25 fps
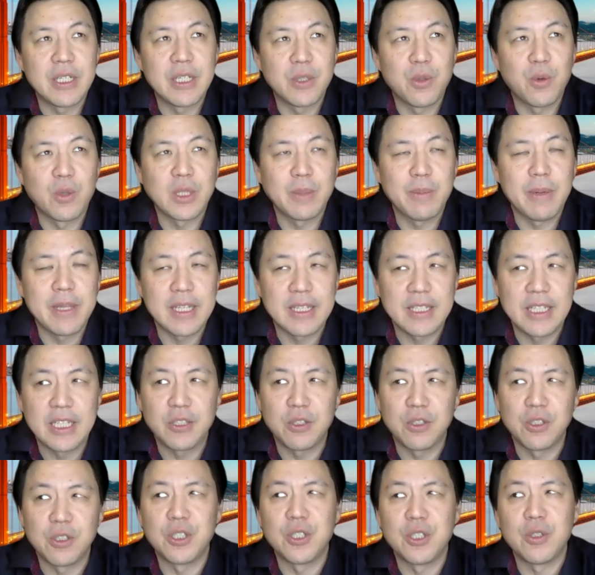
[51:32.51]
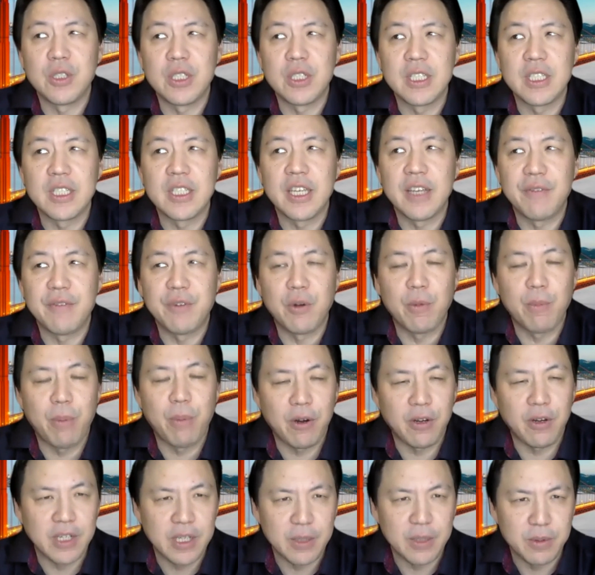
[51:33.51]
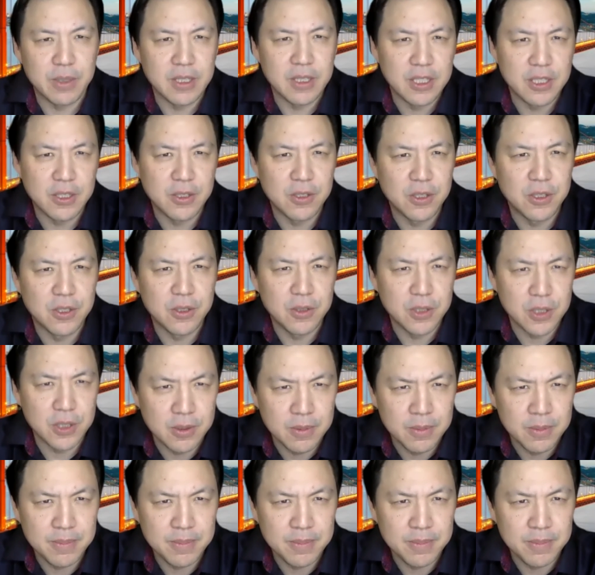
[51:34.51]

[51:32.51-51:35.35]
endorsed by the teachers union if you're bargaining with the teachers union?